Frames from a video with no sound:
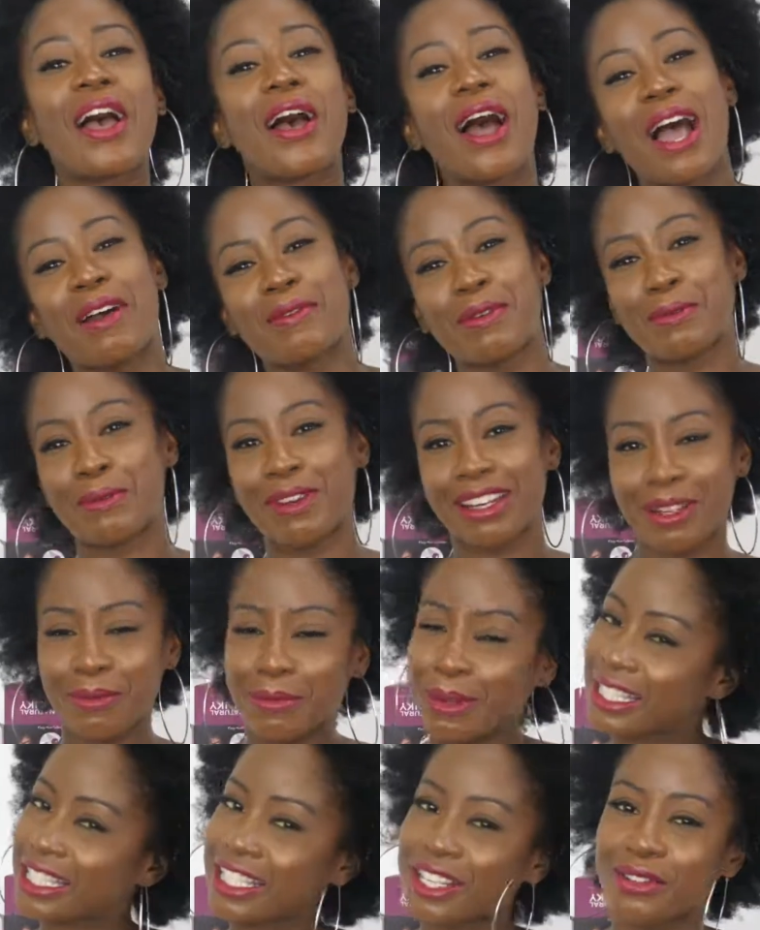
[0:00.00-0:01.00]
I'm a brand
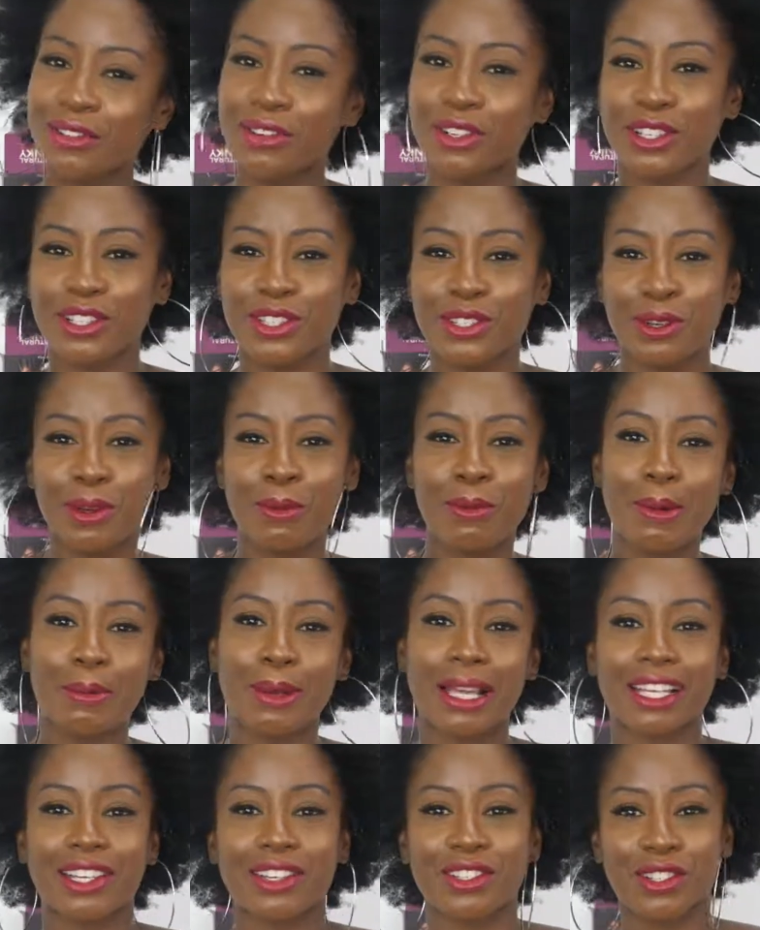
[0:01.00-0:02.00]
ambassador for
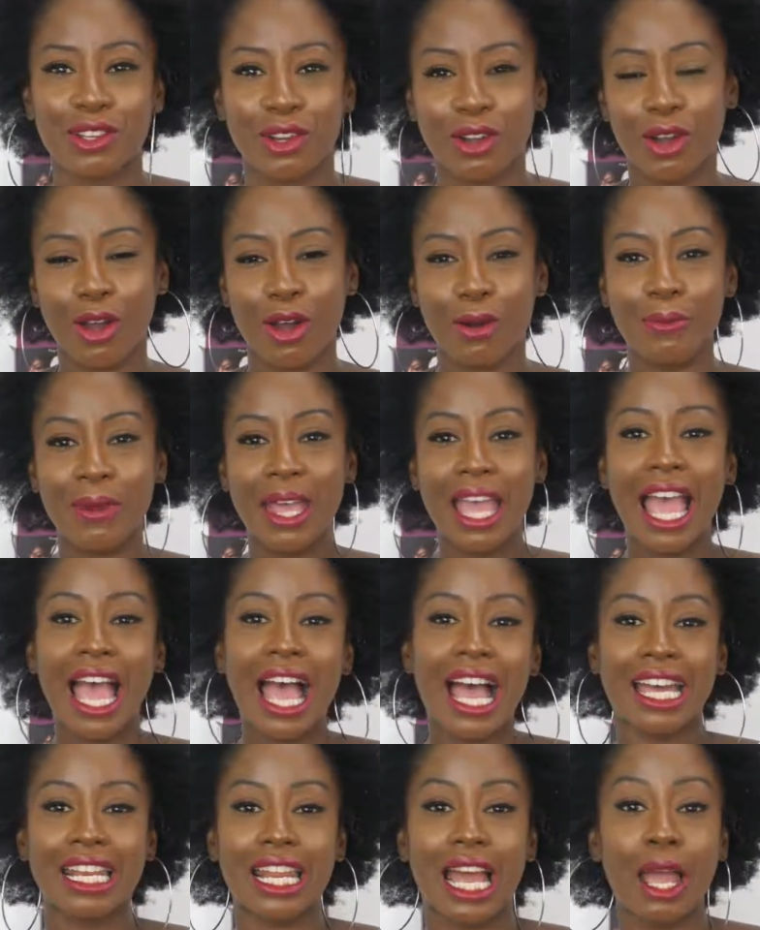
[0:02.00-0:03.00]
ToAllMyBlackGirls.com,
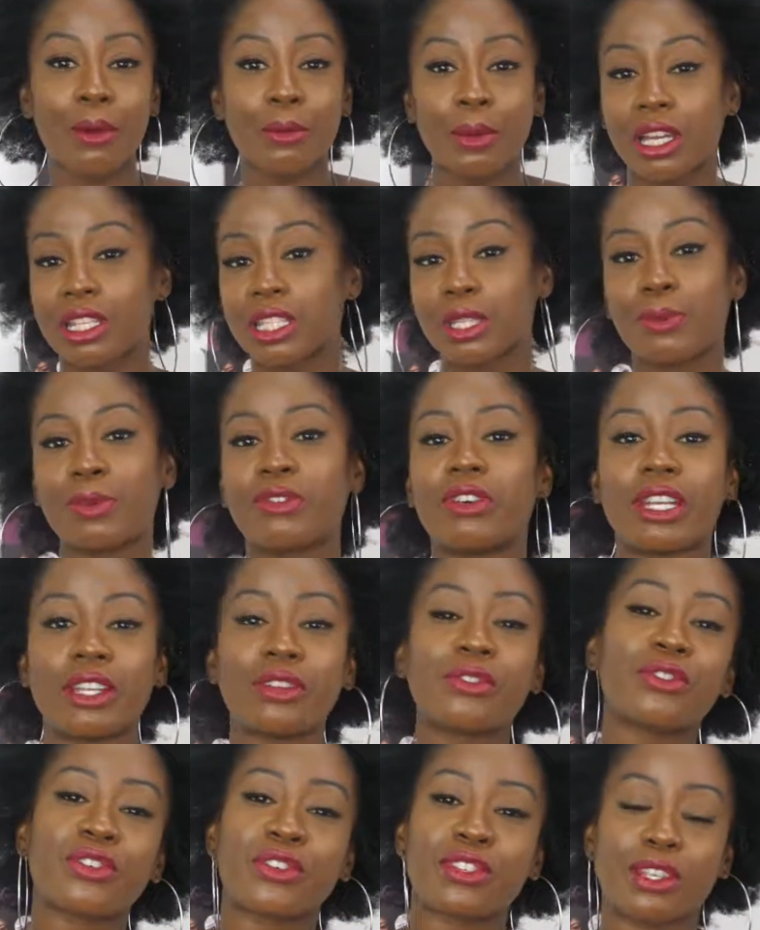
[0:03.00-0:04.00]
and I'm going to be running
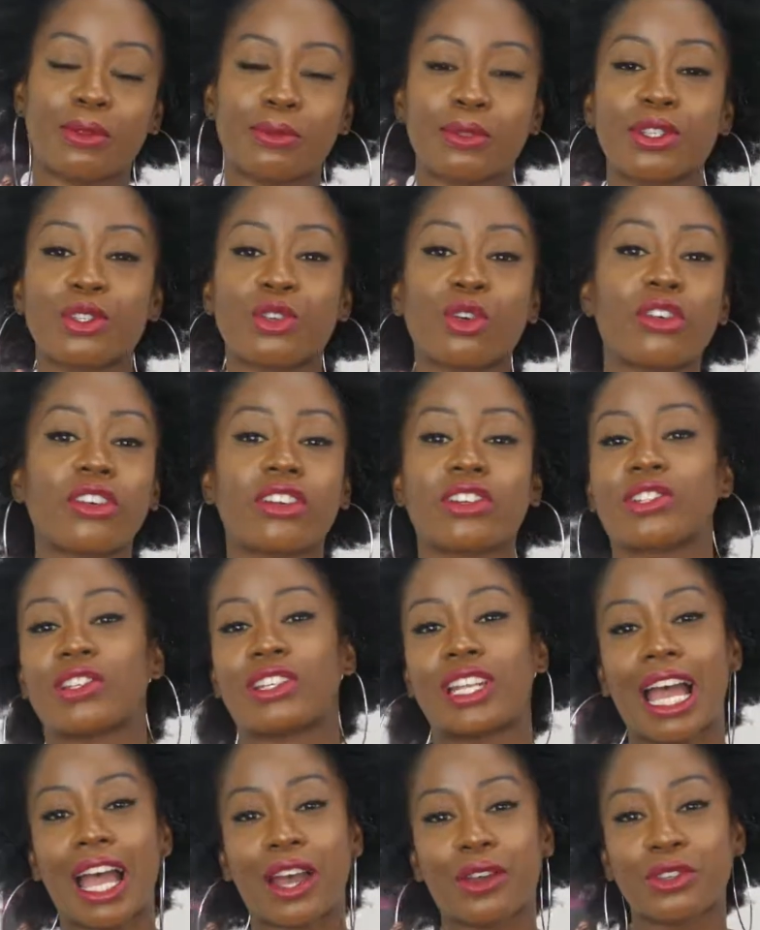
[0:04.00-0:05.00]
through some tutorials on
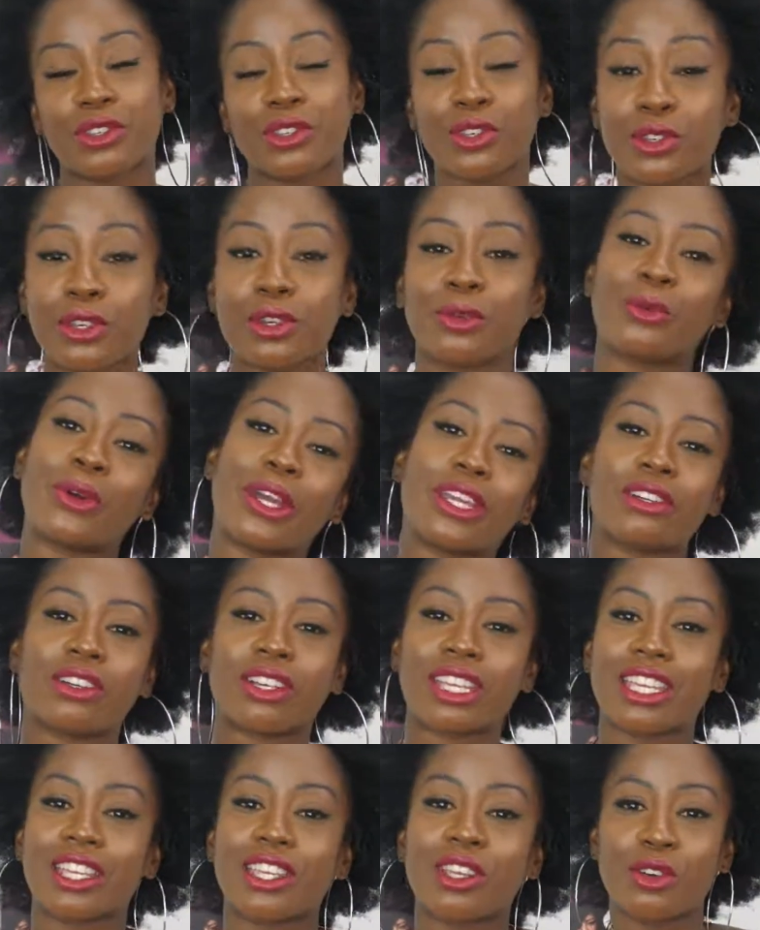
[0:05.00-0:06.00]
how you can wear your
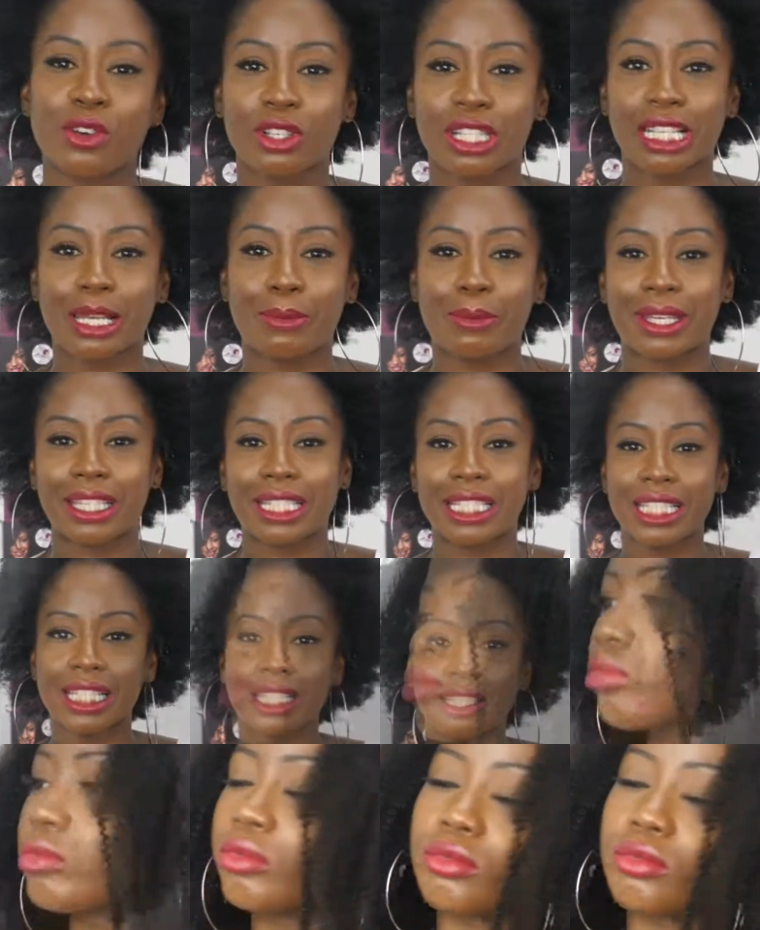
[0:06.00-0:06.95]
kinky course clip-ins.